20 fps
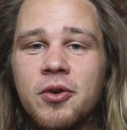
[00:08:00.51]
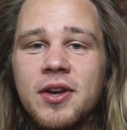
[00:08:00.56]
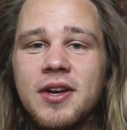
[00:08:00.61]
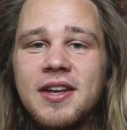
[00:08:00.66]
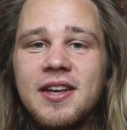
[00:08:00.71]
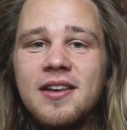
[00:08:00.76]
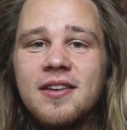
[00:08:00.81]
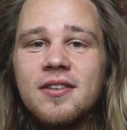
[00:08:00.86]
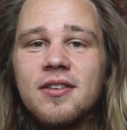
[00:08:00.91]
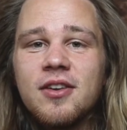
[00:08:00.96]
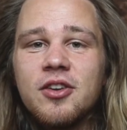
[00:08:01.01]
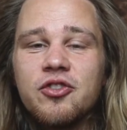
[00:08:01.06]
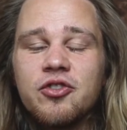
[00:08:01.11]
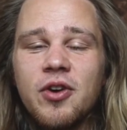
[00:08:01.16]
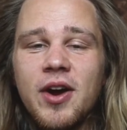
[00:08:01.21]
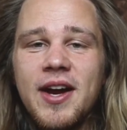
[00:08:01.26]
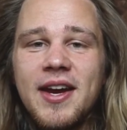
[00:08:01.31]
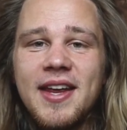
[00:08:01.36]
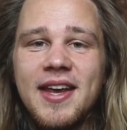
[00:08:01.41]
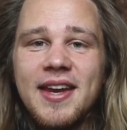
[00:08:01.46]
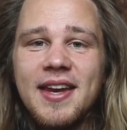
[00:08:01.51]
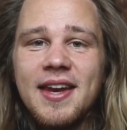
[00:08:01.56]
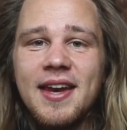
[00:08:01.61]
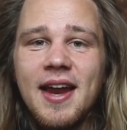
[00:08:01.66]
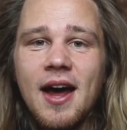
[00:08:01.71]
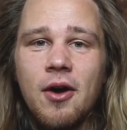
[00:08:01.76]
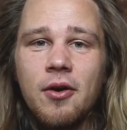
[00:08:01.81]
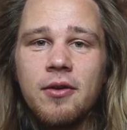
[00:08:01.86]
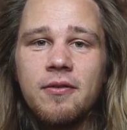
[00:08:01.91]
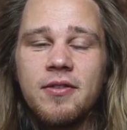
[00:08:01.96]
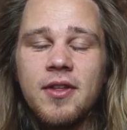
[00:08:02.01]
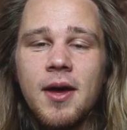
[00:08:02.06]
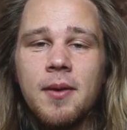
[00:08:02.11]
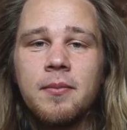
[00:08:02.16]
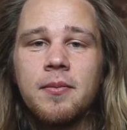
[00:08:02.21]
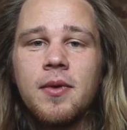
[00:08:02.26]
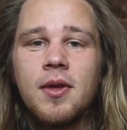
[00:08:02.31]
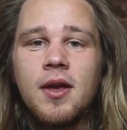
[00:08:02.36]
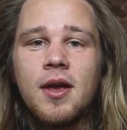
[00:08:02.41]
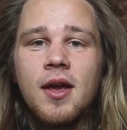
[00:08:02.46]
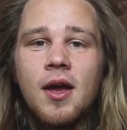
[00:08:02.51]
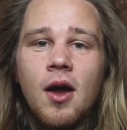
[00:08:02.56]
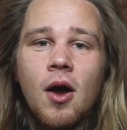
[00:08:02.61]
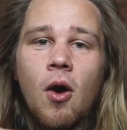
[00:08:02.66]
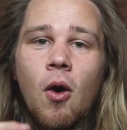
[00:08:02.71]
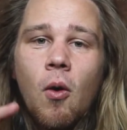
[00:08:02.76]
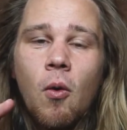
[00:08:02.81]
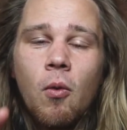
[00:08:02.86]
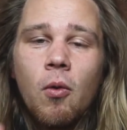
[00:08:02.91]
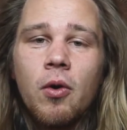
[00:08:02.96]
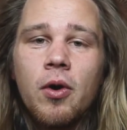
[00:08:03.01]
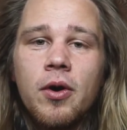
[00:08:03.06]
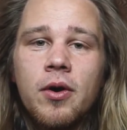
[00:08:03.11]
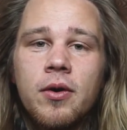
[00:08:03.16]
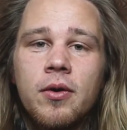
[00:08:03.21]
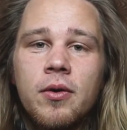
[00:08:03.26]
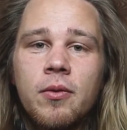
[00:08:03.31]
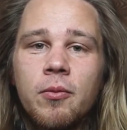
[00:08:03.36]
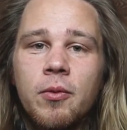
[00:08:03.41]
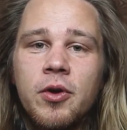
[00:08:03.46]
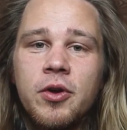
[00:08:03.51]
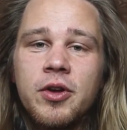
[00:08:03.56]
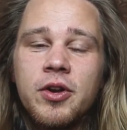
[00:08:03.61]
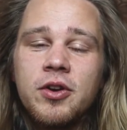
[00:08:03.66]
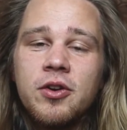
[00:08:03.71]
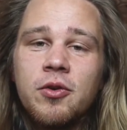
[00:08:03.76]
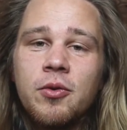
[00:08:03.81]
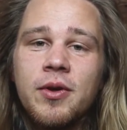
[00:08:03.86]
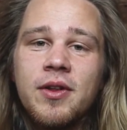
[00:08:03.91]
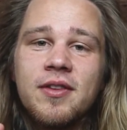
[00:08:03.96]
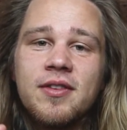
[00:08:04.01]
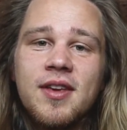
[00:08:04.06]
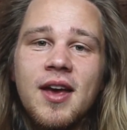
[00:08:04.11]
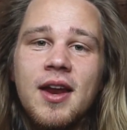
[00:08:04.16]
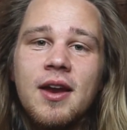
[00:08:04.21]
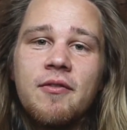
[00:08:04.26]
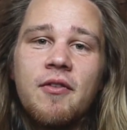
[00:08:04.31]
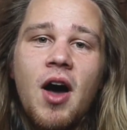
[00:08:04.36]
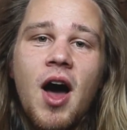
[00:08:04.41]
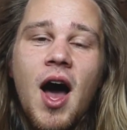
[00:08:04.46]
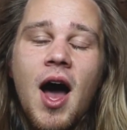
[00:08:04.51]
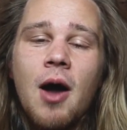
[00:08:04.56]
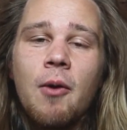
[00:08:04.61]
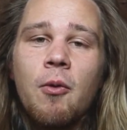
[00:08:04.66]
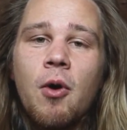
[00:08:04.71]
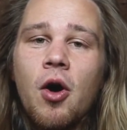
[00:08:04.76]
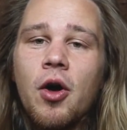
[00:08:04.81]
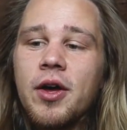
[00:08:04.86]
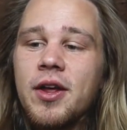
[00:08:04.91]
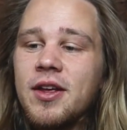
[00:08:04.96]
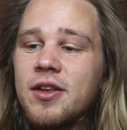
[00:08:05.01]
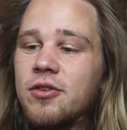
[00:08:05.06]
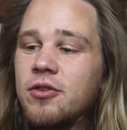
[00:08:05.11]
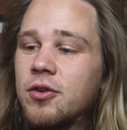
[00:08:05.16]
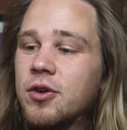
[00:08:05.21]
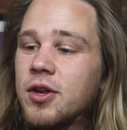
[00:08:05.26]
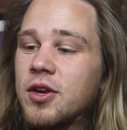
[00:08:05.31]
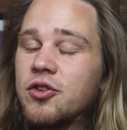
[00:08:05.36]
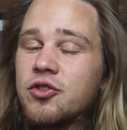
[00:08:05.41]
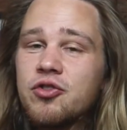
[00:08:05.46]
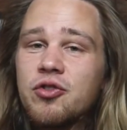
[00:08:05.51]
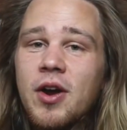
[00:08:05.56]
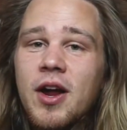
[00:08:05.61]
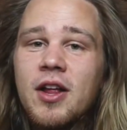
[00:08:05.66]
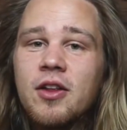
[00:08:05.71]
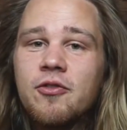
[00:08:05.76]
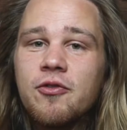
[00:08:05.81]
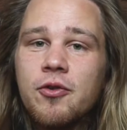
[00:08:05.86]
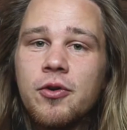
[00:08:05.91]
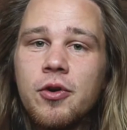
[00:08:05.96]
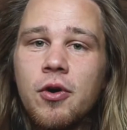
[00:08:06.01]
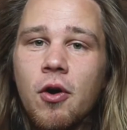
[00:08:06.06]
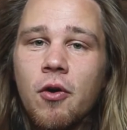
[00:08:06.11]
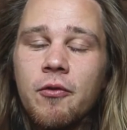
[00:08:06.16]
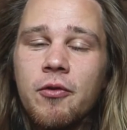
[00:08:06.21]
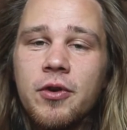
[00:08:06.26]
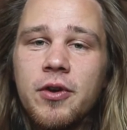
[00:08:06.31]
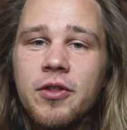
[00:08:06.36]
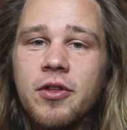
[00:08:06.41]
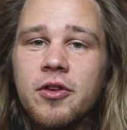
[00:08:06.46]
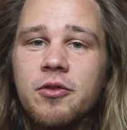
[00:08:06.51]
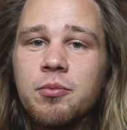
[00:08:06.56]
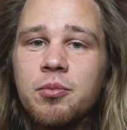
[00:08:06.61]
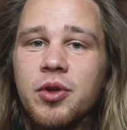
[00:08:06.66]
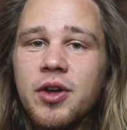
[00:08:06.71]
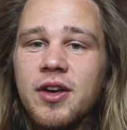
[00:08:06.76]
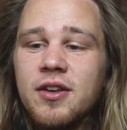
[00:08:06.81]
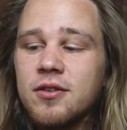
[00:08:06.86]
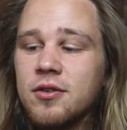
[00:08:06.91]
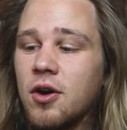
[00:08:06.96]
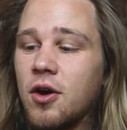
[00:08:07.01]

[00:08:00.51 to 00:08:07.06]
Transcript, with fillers: can easily trade in and out of them. Or what you can do inside of a hot wallet is you can transfer it over to this place